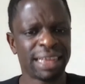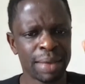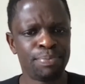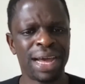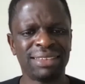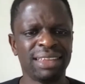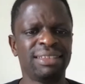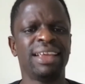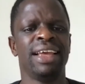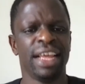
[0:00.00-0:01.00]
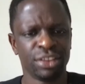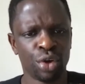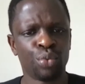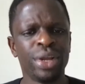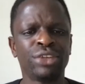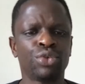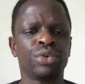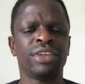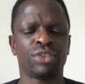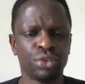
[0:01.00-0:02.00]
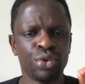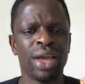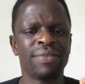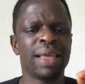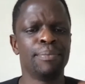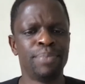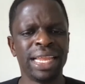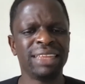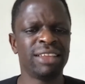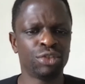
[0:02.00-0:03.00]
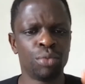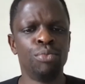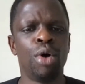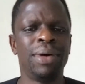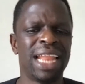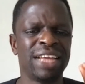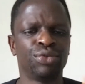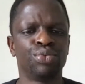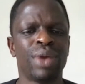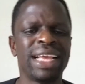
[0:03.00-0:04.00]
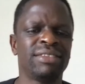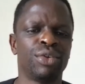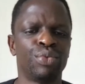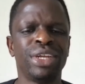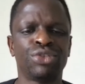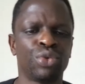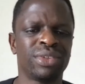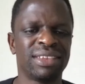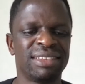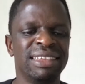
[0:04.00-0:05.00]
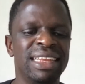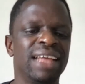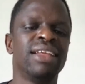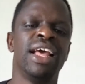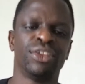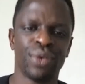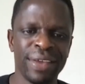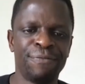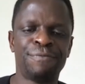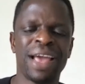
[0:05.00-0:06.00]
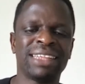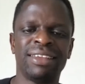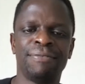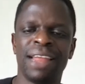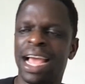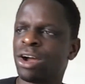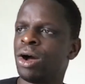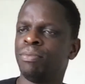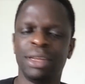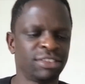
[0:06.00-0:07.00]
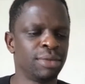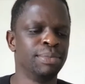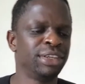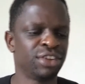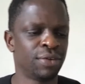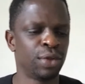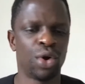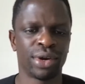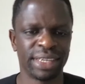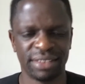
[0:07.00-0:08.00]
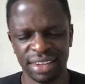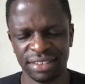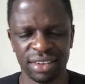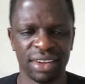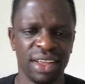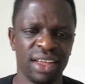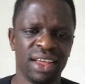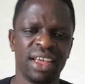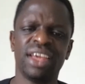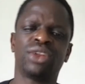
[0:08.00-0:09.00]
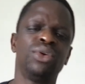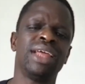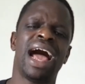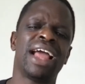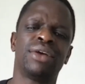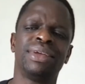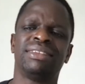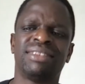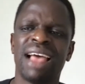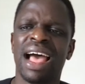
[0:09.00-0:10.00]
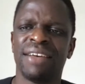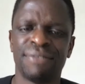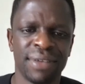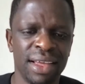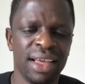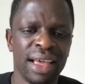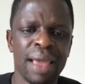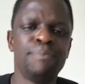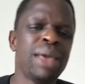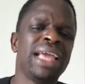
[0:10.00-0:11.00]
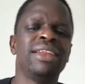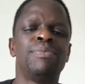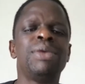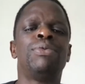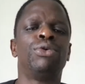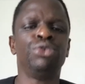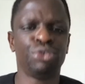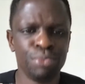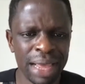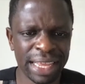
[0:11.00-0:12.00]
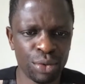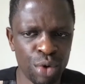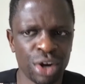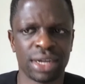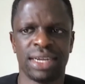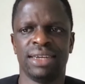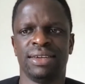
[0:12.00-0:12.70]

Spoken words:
the capacity, the resources, or do you have the ability to mobilize, raise the resources needed to effectively accomplish the mission of the organization, including hiring staff and paying the people who should make it work?